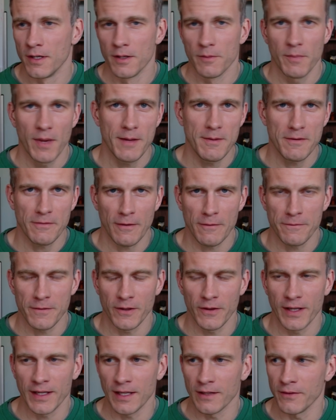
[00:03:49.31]
maybe if I feel
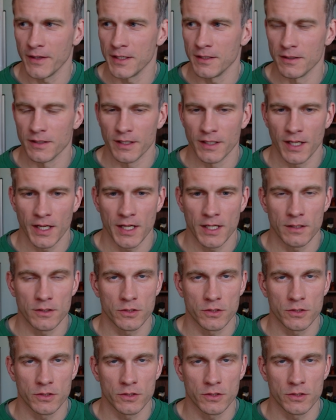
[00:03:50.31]
like it later tonight,